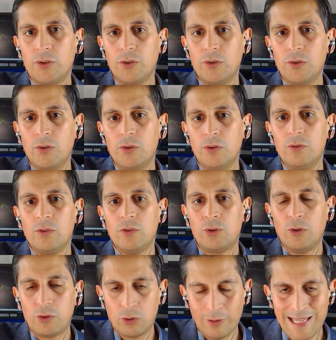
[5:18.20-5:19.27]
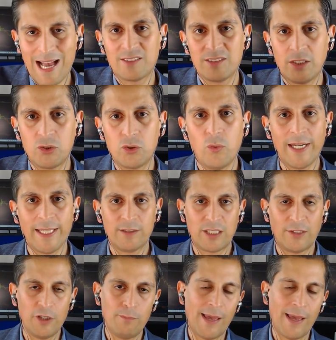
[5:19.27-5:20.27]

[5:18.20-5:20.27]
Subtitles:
to 2020,